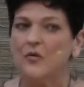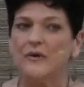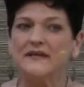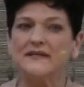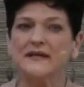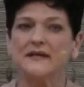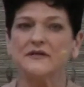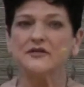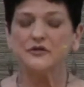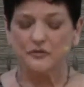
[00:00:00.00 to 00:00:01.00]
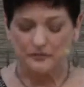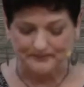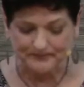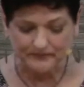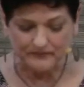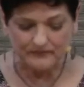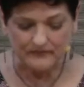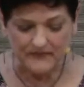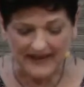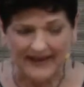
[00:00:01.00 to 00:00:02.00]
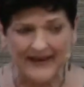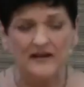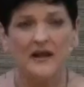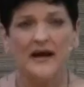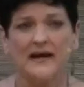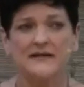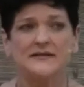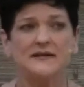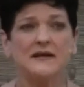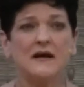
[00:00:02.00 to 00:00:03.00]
we tend to analyze